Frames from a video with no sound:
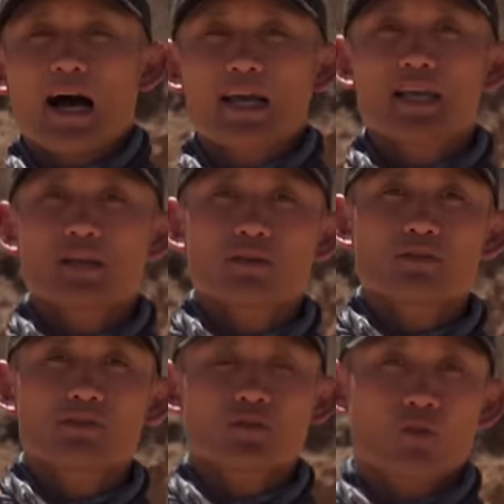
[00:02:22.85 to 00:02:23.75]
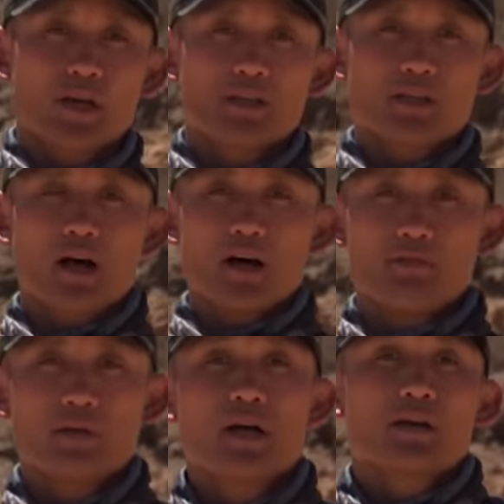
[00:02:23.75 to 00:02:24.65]
I hear stories
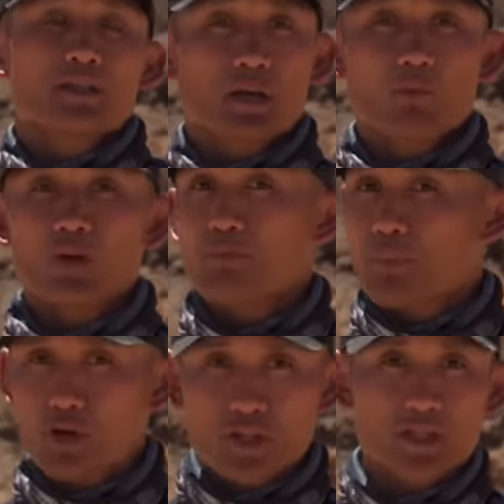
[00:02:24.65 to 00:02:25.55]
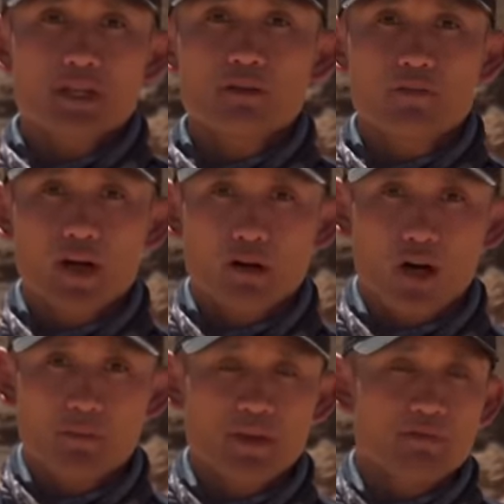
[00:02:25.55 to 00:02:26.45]
of someone purchasing a
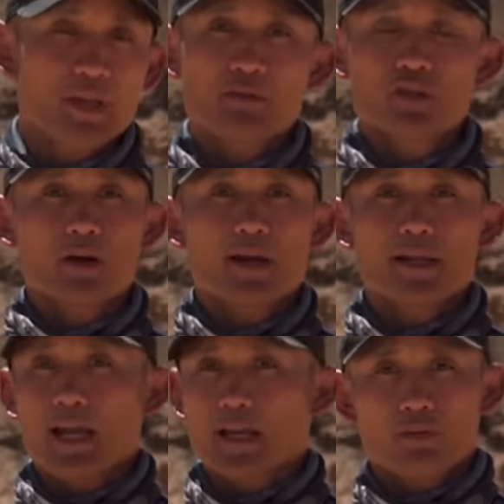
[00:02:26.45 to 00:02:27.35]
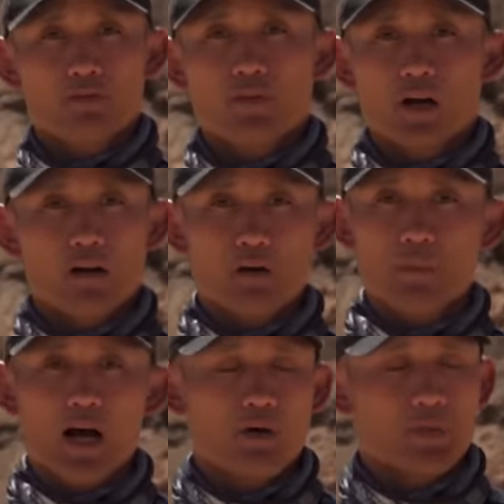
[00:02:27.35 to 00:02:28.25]
firearm, they've never tried any other
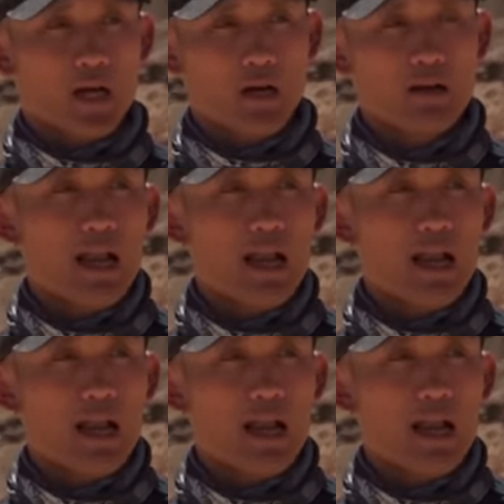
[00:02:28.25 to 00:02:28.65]
firearm out there,